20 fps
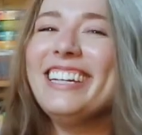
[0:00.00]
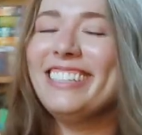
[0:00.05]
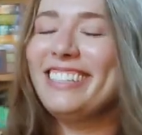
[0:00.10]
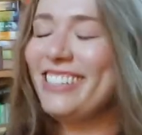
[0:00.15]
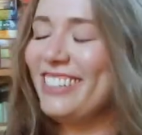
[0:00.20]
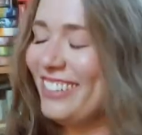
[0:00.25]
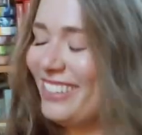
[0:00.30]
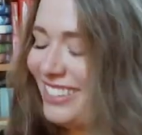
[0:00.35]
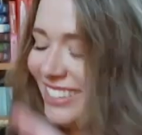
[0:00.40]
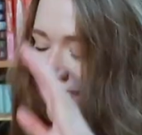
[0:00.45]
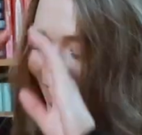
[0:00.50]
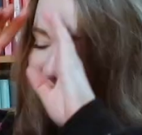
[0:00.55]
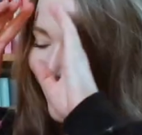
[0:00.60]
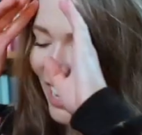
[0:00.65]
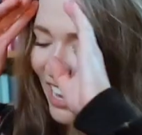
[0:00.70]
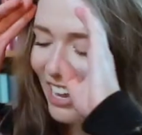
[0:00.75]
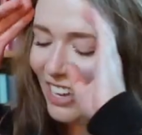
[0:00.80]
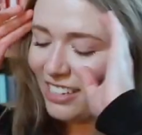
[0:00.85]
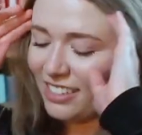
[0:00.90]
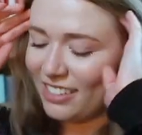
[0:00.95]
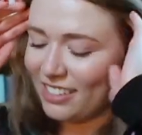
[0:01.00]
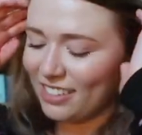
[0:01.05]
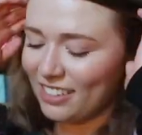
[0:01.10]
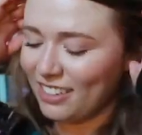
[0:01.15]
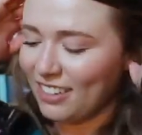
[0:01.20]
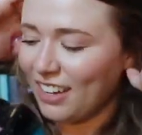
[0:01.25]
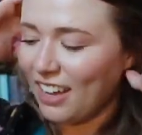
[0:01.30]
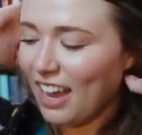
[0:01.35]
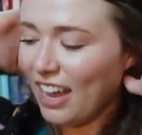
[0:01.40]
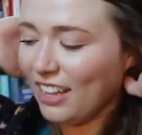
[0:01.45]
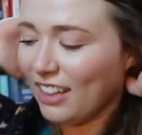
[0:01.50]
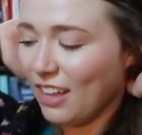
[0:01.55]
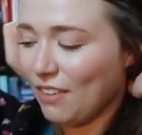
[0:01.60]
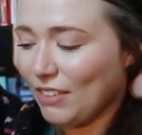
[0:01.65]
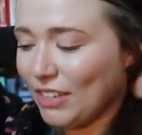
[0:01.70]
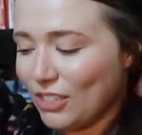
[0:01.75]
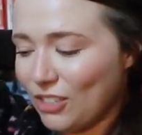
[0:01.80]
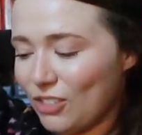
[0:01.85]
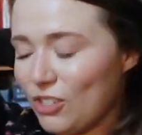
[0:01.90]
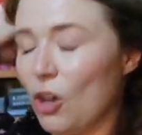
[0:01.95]
Seriously, you guys, I love
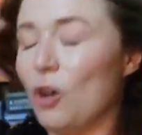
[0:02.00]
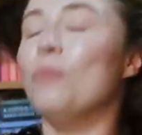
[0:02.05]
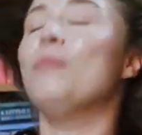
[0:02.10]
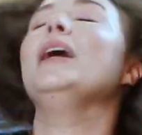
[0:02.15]
it so